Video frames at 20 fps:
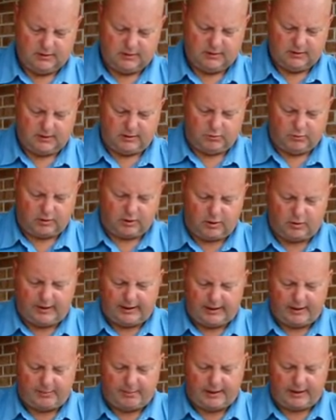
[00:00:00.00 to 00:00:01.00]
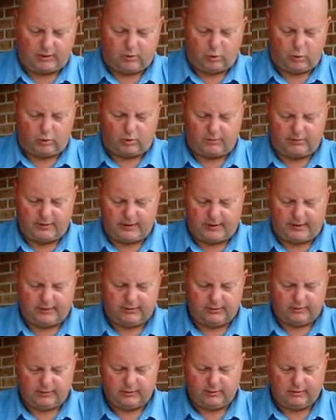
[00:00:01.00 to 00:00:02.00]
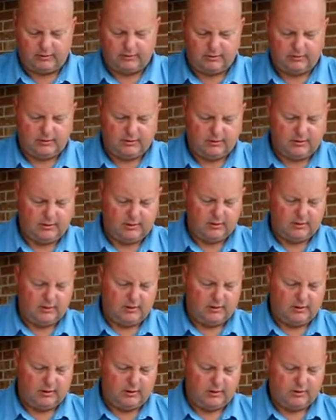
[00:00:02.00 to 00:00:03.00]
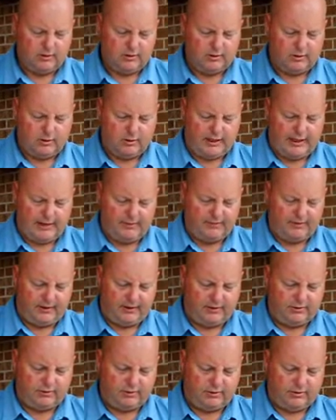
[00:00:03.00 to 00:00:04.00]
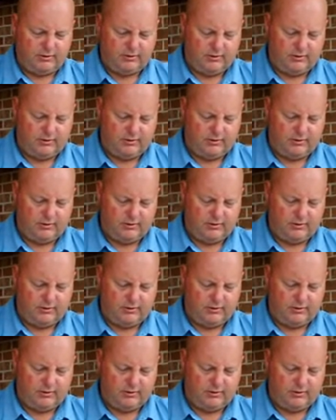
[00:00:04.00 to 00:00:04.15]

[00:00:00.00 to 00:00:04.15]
And you want to go down about 1/4 of an inch to 1/2 an inch.